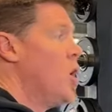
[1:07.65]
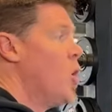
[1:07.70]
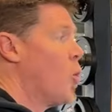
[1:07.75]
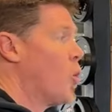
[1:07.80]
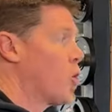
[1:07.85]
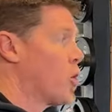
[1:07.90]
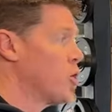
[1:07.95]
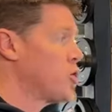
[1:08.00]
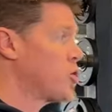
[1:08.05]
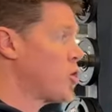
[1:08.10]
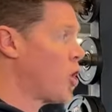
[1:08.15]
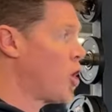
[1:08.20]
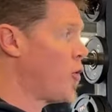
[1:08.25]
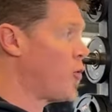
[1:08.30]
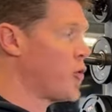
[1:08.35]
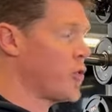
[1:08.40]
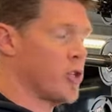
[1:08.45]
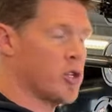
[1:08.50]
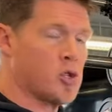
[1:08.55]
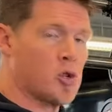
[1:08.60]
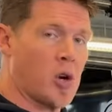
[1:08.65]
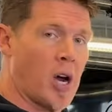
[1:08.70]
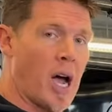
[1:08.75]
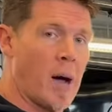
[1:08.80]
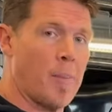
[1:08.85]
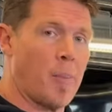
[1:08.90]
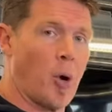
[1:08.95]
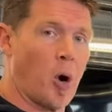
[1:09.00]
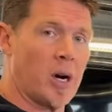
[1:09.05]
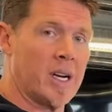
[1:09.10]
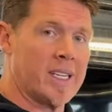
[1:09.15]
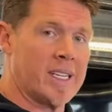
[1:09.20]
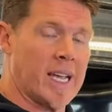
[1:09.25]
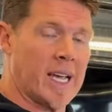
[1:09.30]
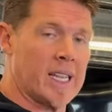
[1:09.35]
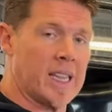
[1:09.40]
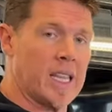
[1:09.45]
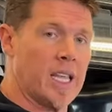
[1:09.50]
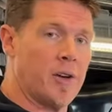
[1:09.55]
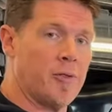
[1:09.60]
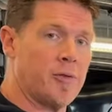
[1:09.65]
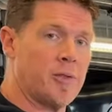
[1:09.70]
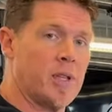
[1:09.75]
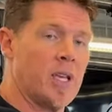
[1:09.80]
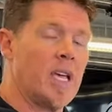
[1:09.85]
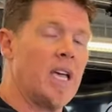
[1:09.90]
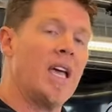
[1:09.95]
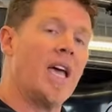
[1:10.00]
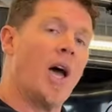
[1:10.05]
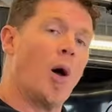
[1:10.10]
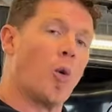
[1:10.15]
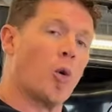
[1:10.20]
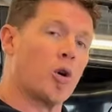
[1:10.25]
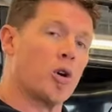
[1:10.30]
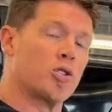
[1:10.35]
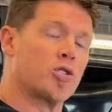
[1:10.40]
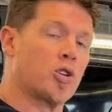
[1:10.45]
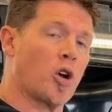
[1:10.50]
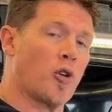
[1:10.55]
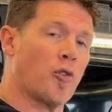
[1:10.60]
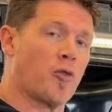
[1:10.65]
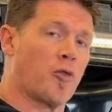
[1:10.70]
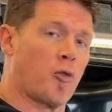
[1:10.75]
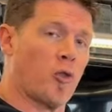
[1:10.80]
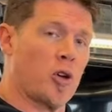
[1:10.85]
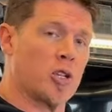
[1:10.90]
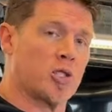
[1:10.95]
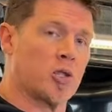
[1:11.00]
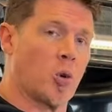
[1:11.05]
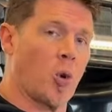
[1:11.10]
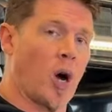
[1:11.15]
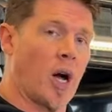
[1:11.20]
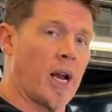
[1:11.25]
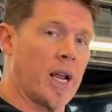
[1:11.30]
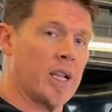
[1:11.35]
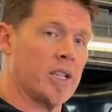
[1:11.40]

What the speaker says: we're going to start off with the trap bar deadlift, and we're going to start front squatting.